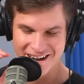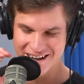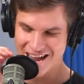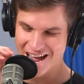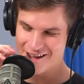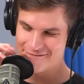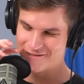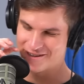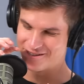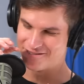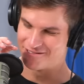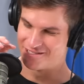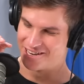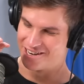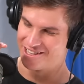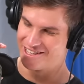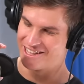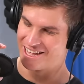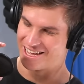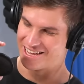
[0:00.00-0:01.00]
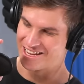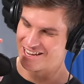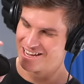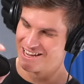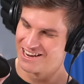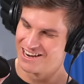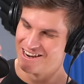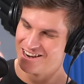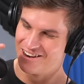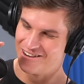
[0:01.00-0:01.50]
right now, but you literally like
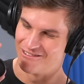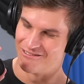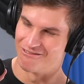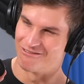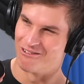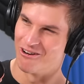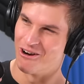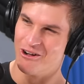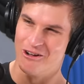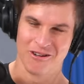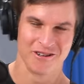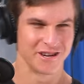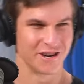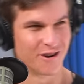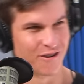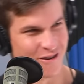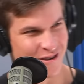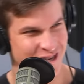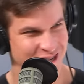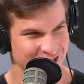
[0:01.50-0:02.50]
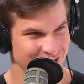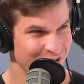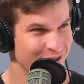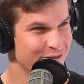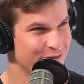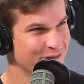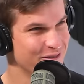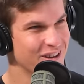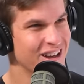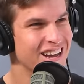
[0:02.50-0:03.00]
roll your your
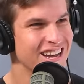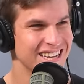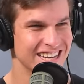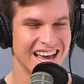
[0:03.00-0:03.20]
Ooh.